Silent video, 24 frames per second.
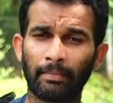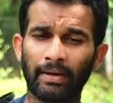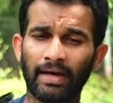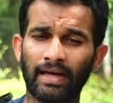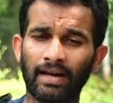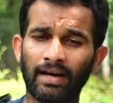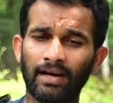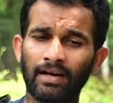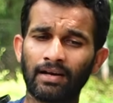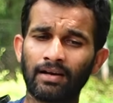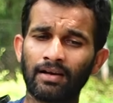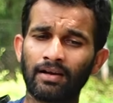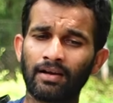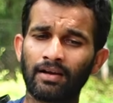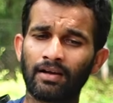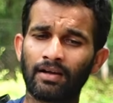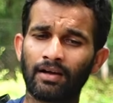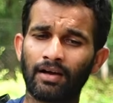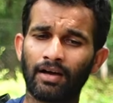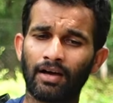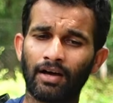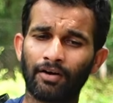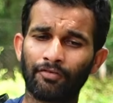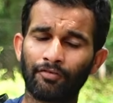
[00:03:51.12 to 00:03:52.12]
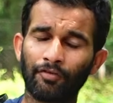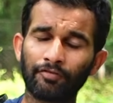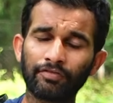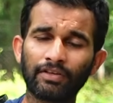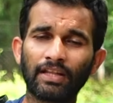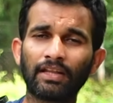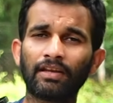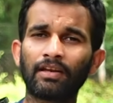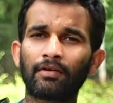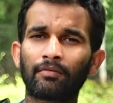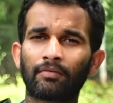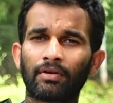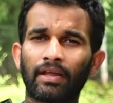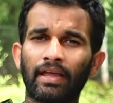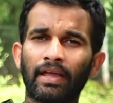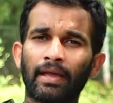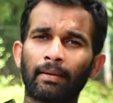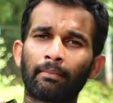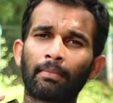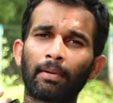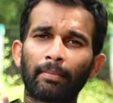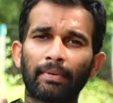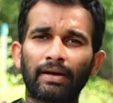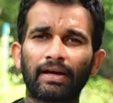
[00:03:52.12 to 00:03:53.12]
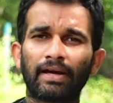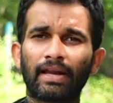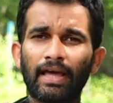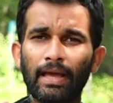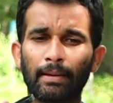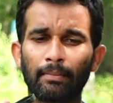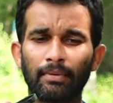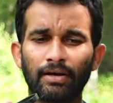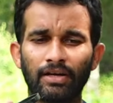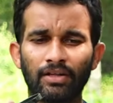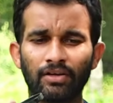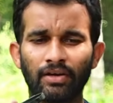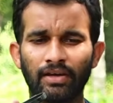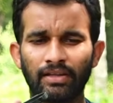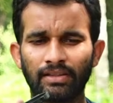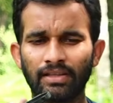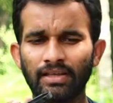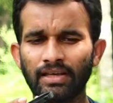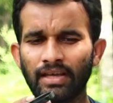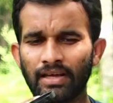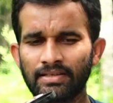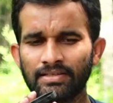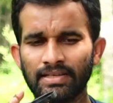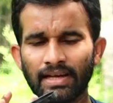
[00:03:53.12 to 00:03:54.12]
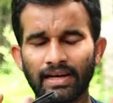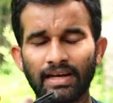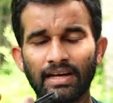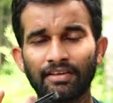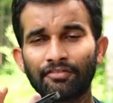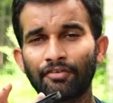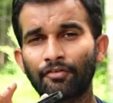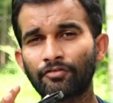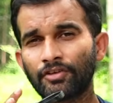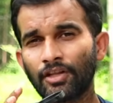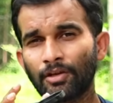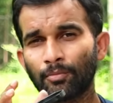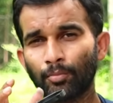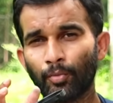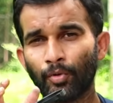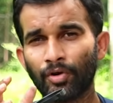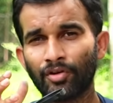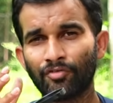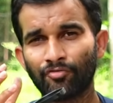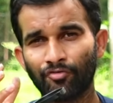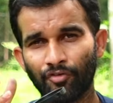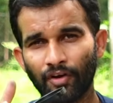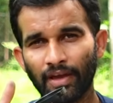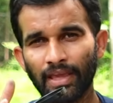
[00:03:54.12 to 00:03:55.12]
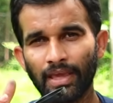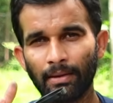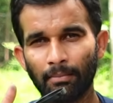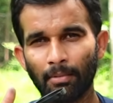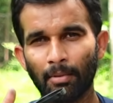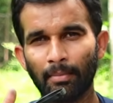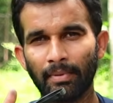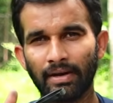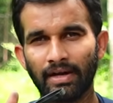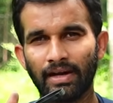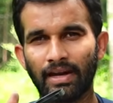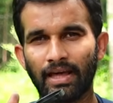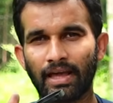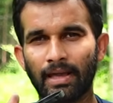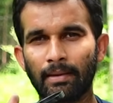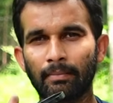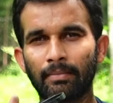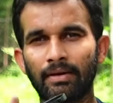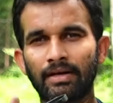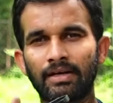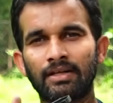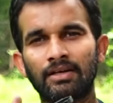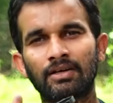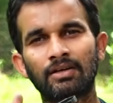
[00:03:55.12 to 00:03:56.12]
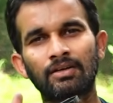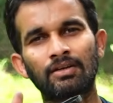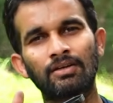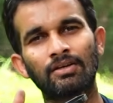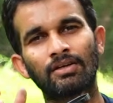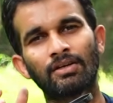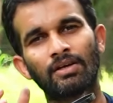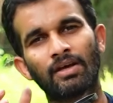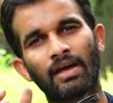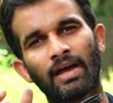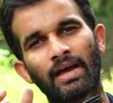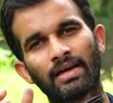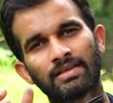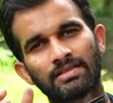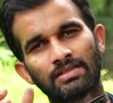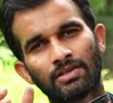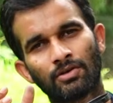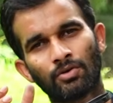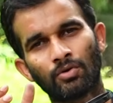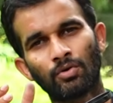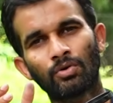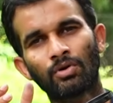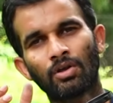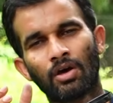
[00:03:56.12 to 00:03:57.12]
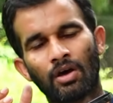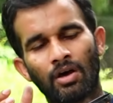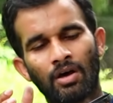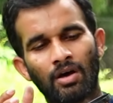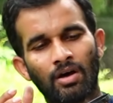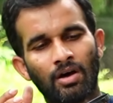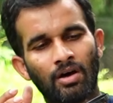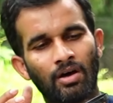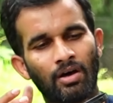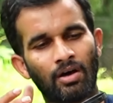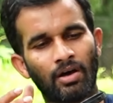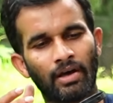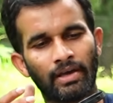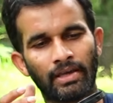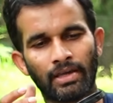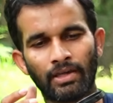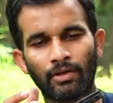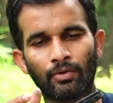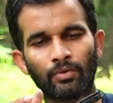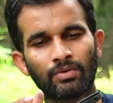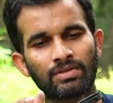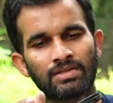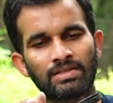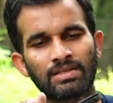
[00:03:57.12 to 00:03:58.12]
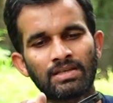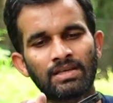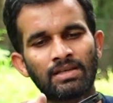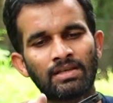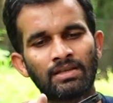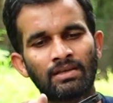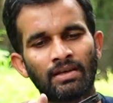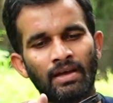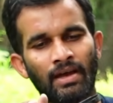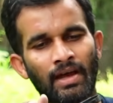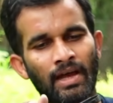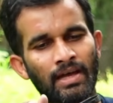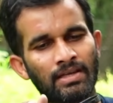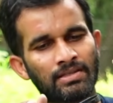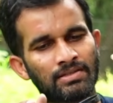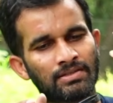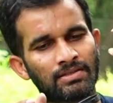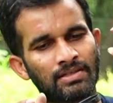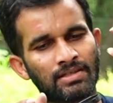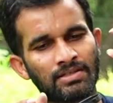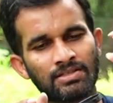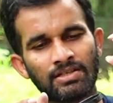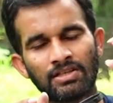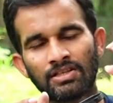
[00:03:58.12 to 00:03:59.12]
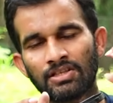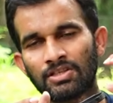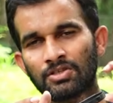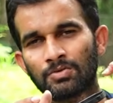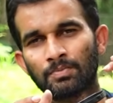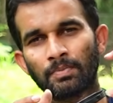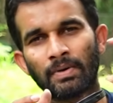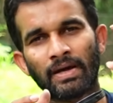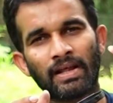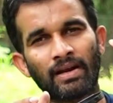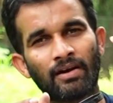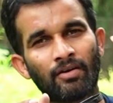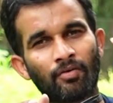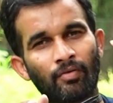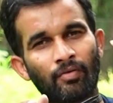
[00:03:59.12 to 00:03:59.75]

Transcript: barrel, 15 mm in diameter, I think exactly 15.5 mm in diameter, has a good accuracy, has tested this barrel